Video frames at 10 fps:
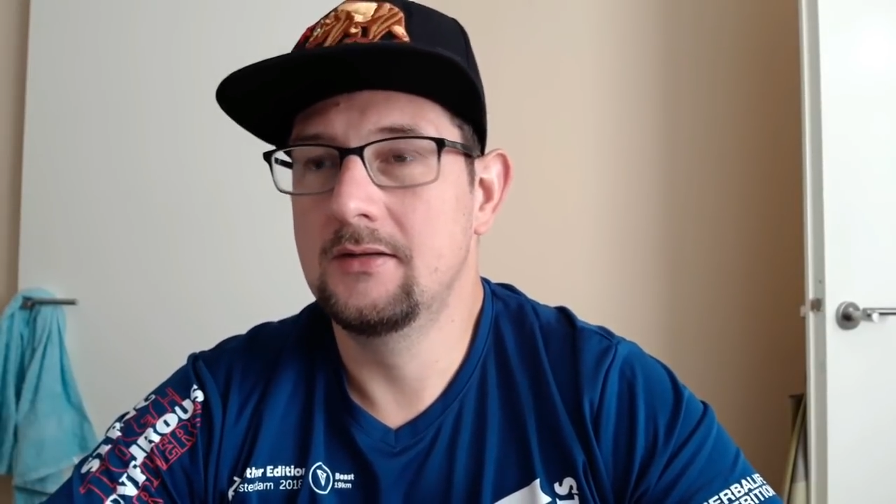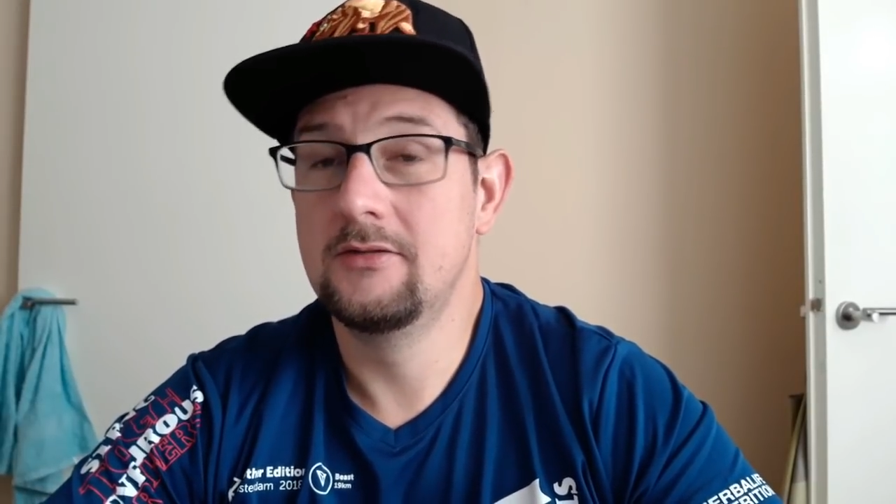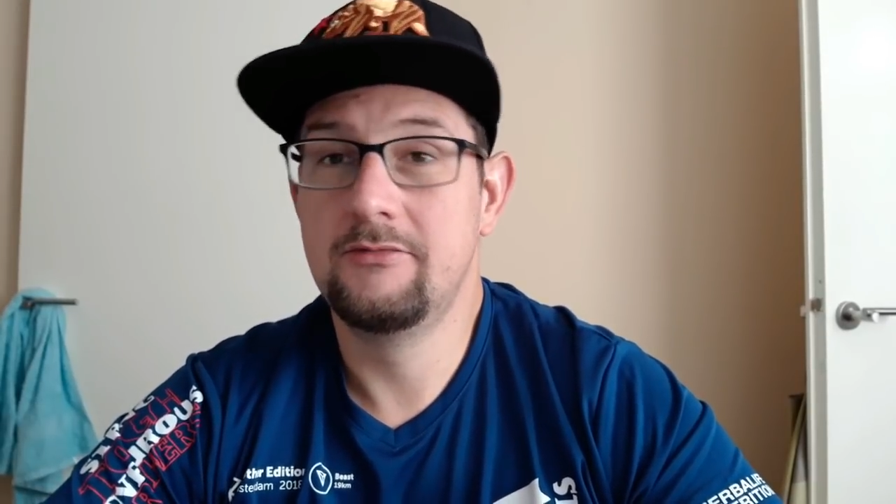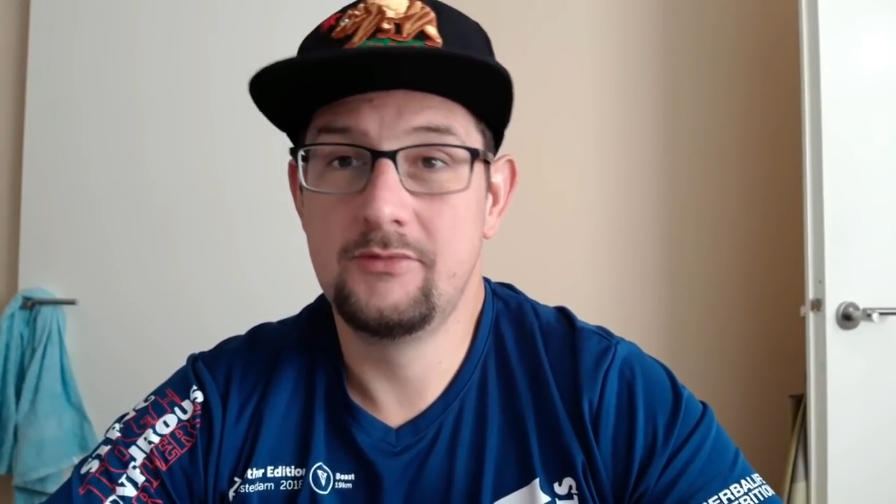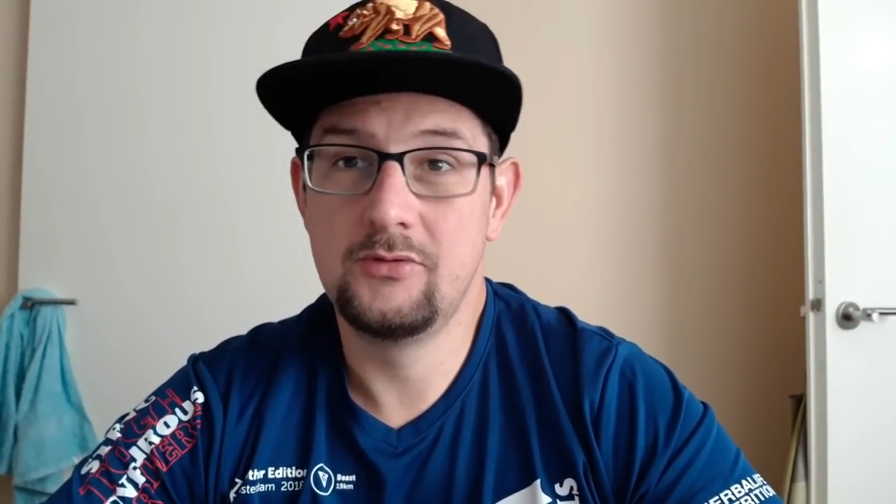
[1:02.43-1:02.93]

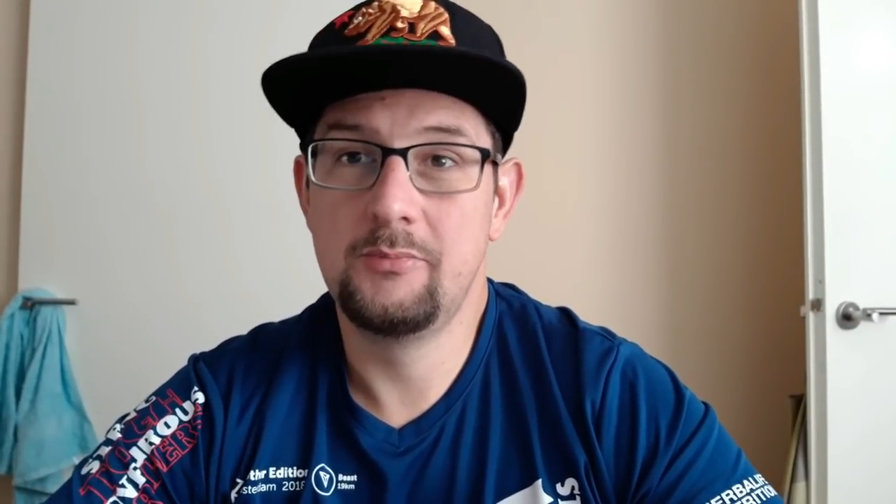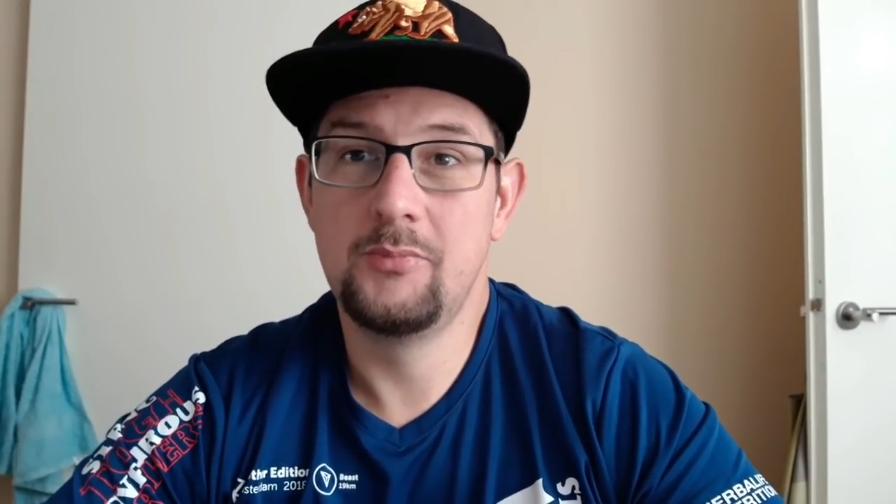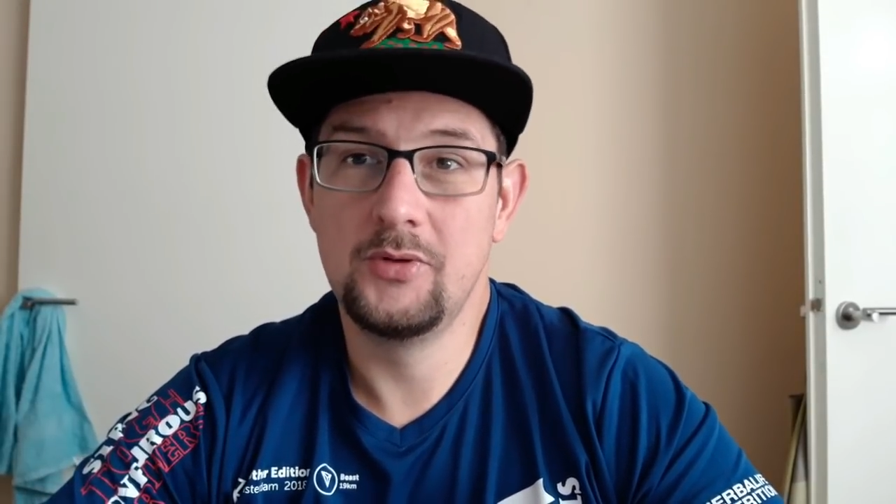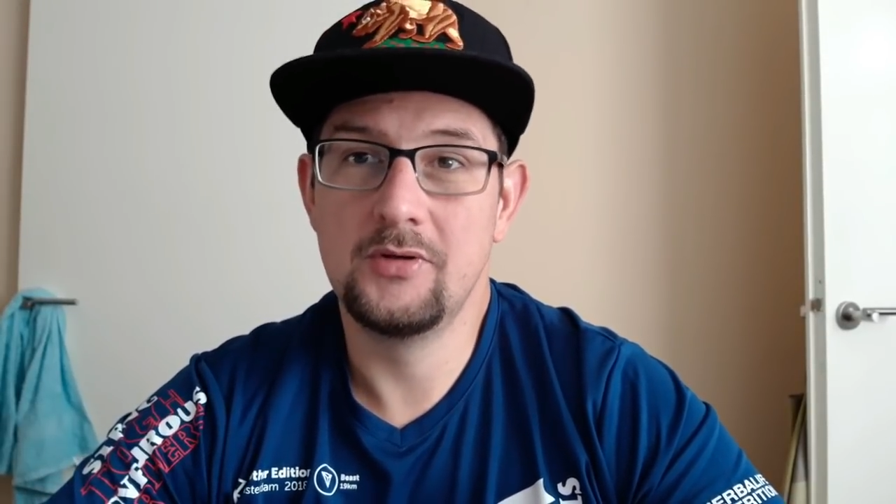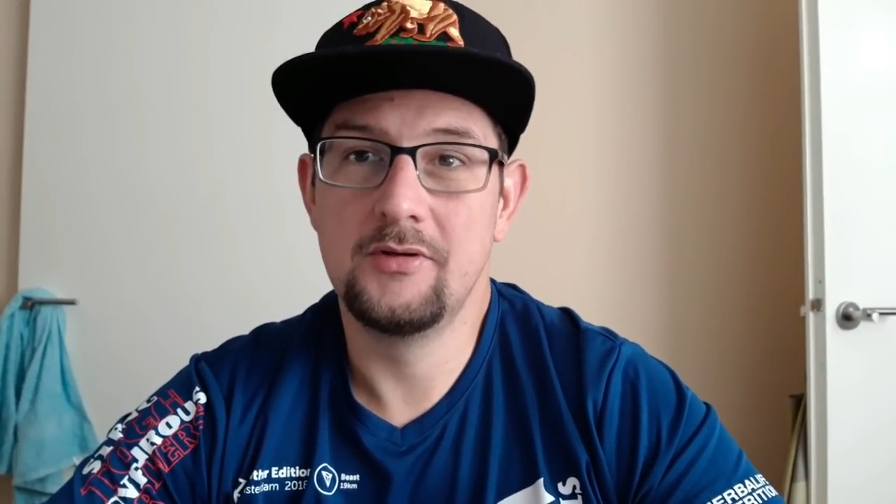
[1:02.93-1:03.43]
to
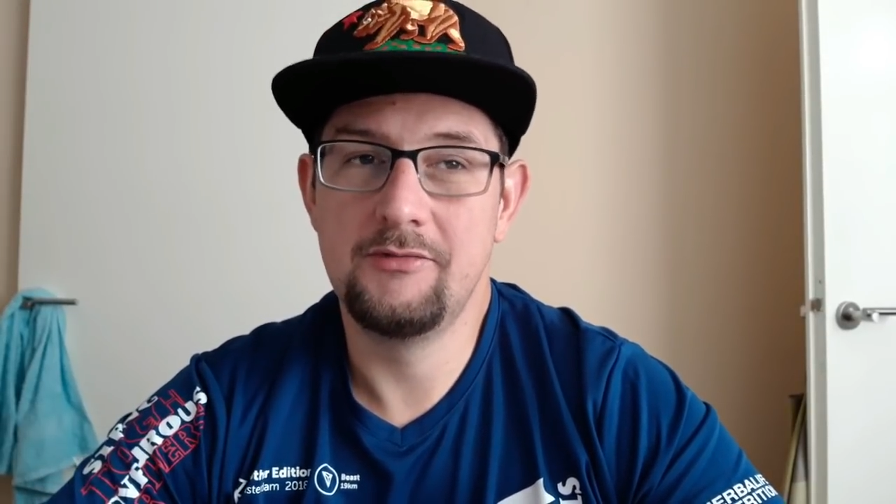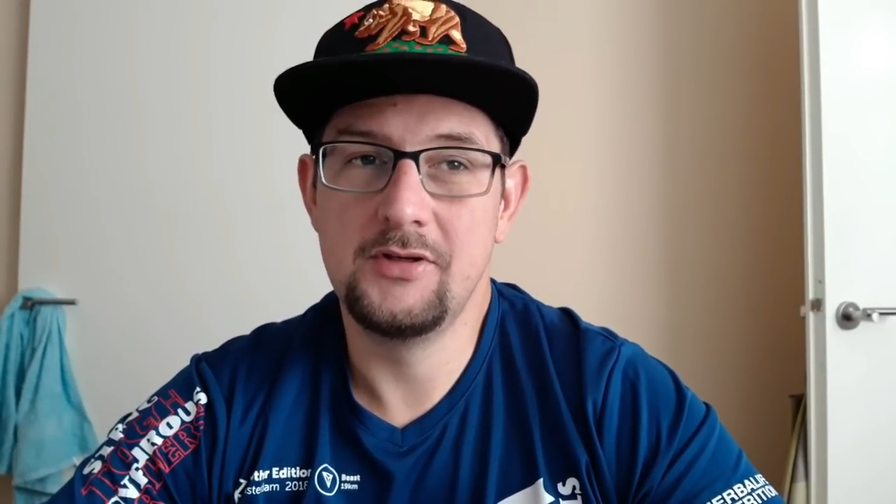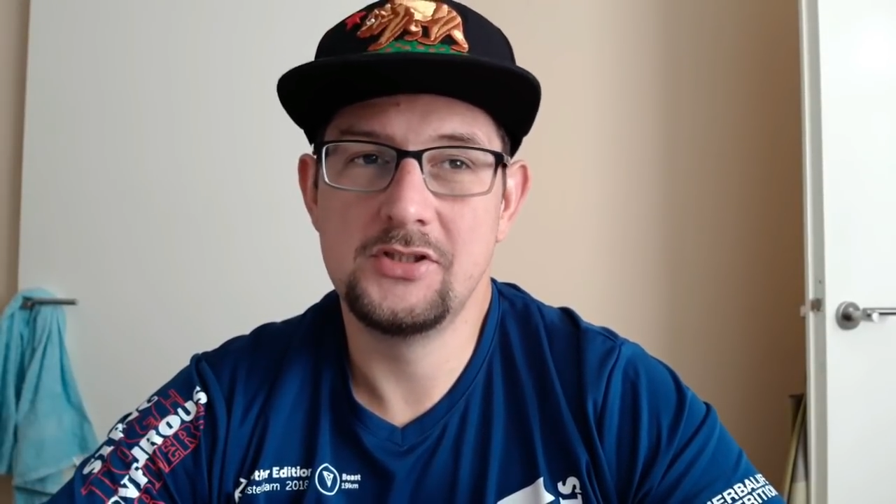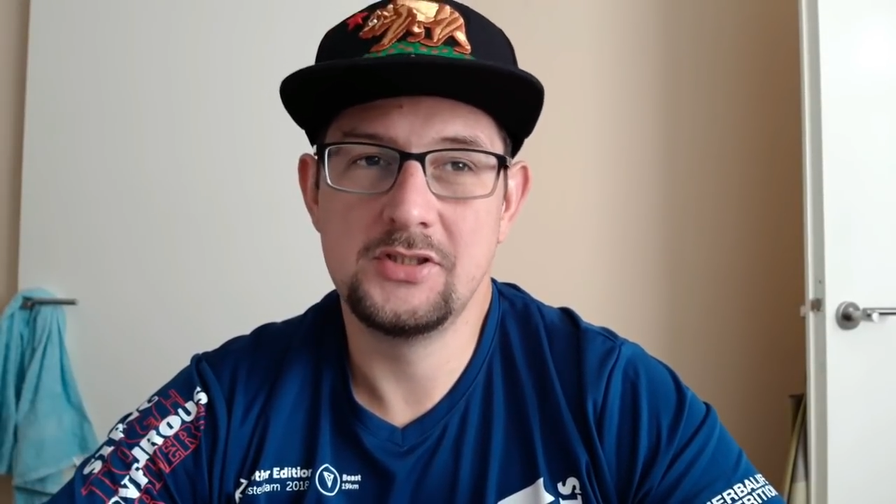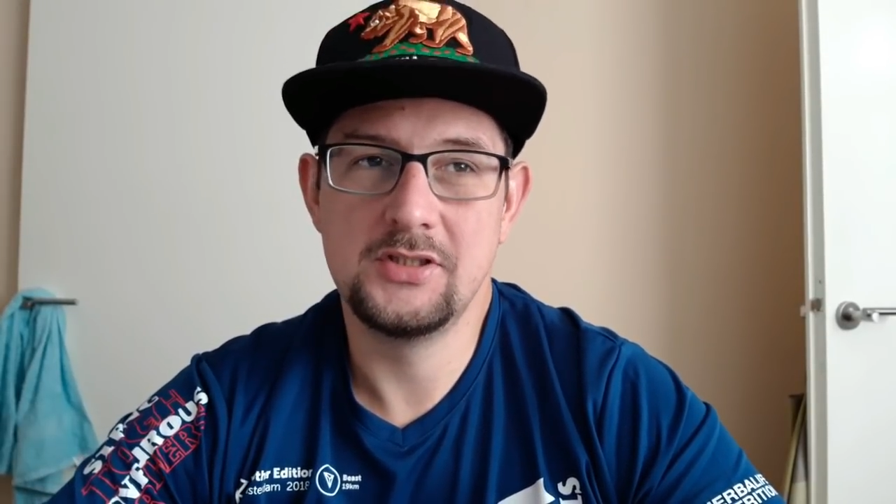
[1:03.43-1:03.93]
put on the
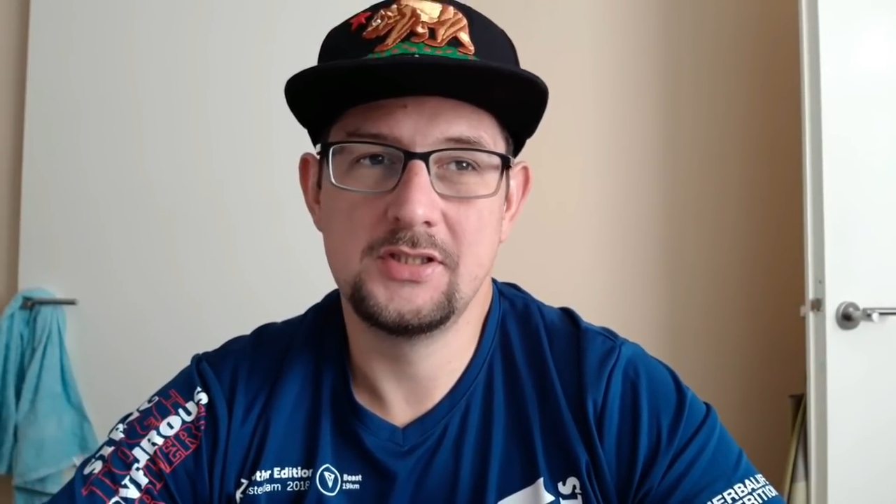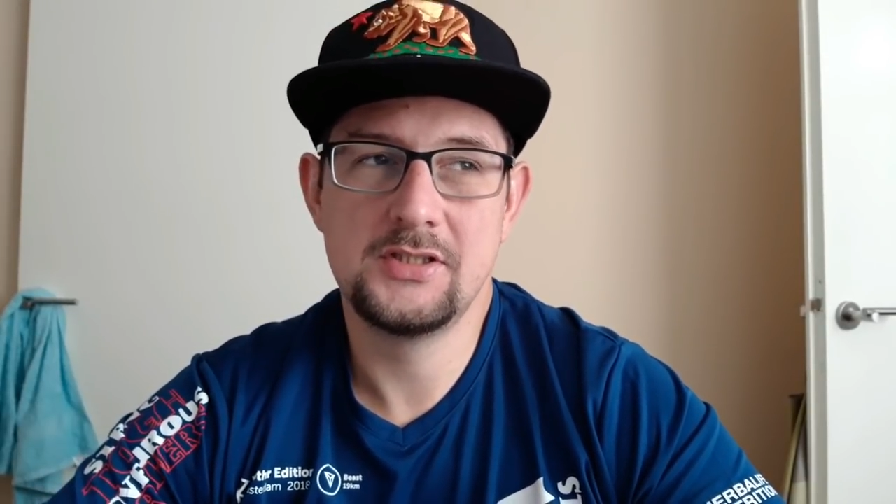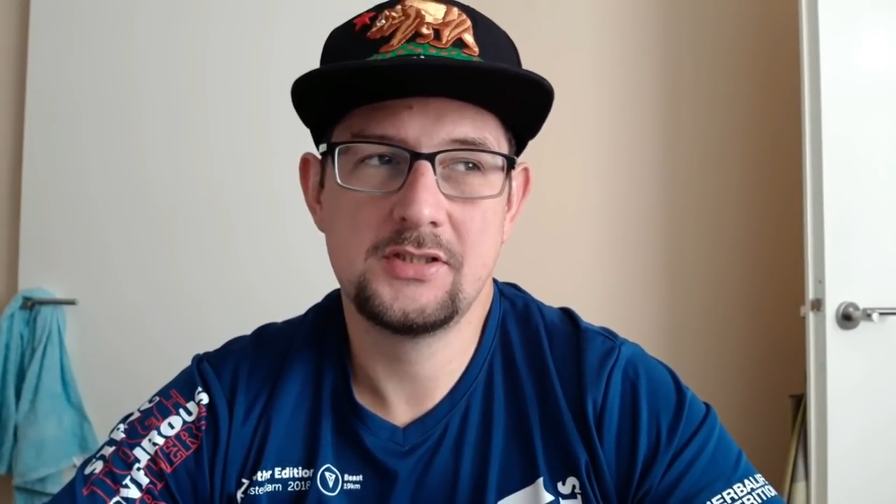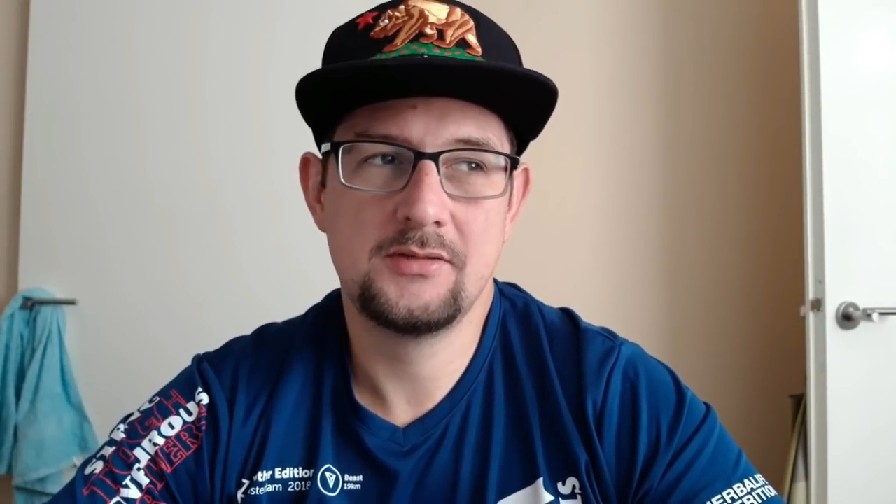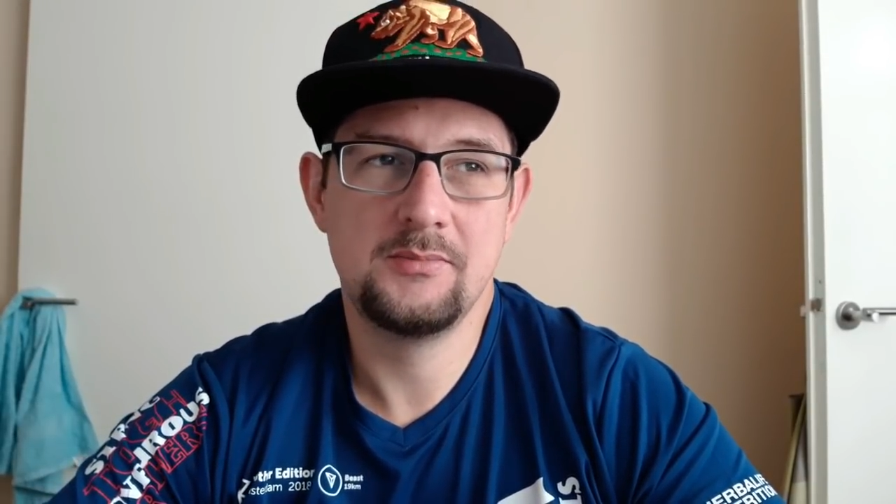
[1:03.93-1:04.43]
finishing
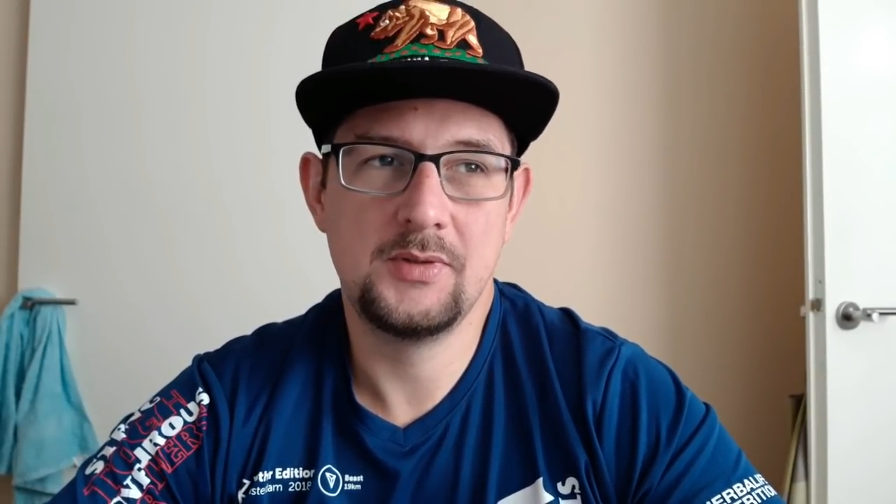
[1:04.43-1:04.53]
touch,